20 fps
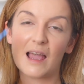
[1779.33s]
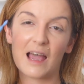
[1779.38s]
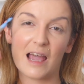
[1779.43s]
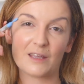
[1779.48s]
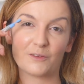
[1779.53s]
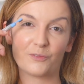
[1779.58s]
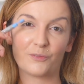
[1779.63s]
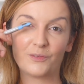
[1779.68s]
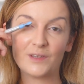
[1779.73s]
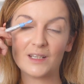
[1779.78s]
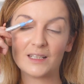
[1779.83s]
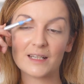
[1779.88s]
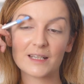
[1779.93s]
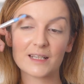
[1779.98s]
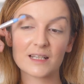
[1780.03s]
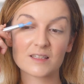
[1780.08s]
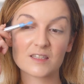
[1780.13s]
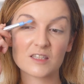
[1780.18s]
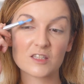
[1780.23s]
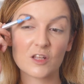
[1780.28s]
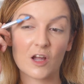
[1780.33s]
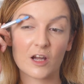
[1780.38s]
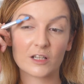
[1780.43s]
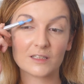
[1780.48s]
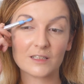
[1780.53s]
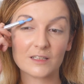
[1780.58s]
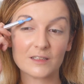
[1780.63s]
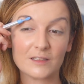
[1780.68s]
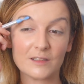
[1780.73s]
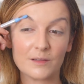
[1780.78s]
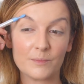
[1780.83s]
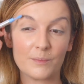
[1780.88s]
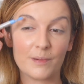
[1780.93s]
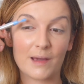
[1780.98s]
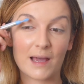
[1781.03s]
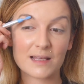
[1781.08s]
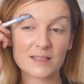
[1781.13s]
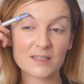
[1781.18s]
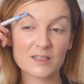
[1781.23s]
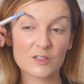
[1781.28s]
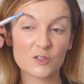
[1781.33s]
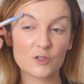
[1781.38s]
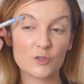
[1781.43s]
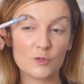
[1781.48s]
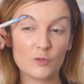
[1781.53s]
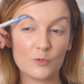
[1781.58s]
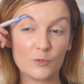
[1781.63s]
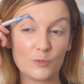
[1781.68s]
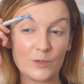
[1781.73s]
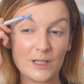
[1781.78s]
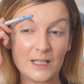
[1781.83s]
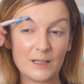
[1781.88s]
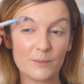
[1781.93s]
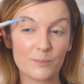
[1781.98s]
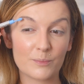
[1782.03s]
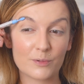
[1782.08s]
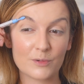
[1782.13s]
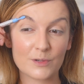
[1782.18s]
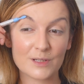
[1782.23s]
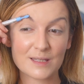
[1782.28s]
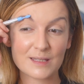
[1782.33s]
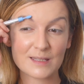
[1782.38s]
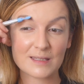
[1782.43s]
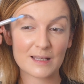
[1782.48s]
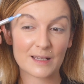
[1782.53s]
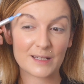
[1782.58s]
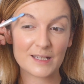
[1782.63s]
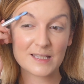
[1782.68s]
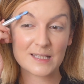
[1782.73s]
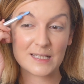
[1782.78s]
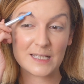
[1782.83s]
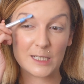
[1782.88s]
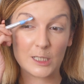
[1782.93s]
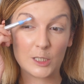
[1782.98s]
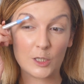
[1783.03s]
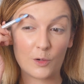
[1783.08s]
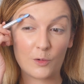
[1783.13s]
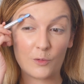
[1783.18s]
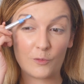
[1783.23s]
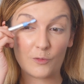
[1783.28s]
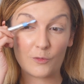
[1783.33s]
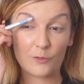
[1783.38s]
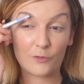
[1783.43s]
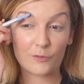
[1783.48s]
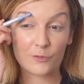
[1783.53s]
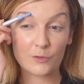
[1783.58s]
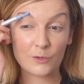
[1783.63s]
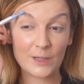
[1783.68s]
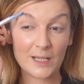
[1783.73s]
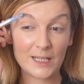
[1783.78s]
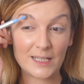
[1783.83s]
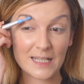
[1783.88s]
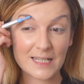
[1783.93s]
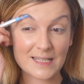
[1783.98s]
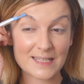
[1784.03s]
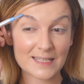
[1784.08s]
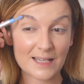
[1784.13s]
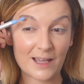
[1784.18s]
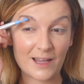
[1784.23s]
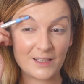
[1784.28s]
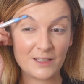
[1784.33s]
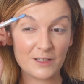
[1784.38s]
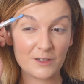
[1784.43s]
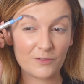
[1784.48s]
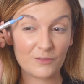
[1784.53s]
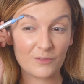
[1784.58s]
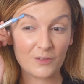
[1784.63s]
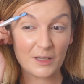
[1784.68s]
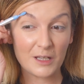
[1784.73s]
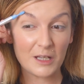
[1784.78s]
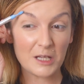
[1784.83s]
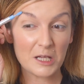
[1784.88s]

I feel like it's not the best to really precisely go through it. It's kind of